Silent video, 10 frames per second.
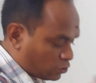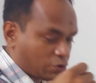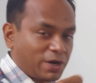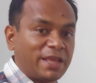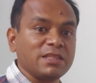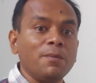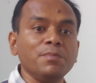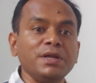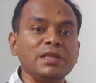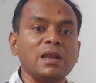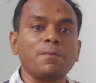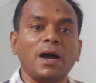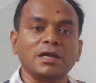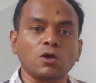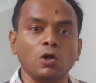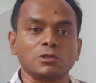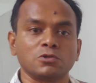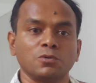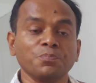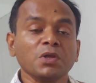strike the medial part
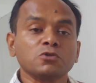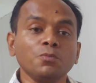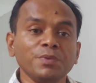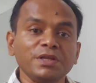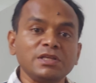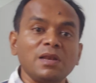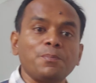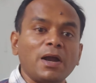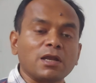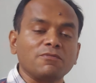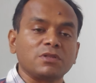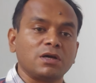also. So medial part of